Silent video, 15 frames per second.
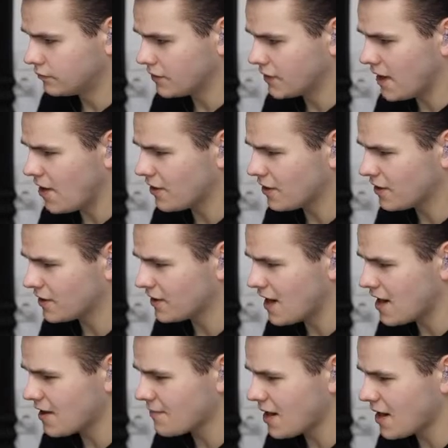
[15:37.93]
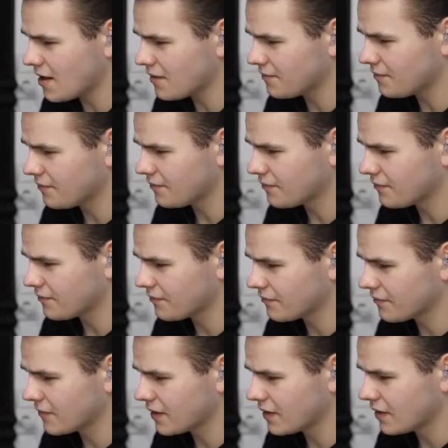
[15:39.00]
What the hell you're saying, man?
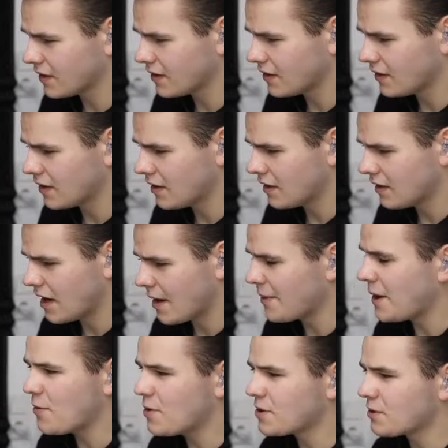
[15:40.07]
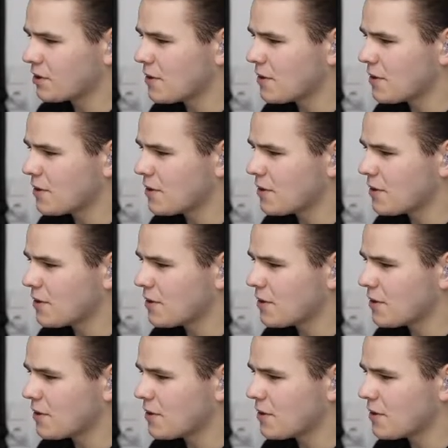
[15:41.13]
I mean, I would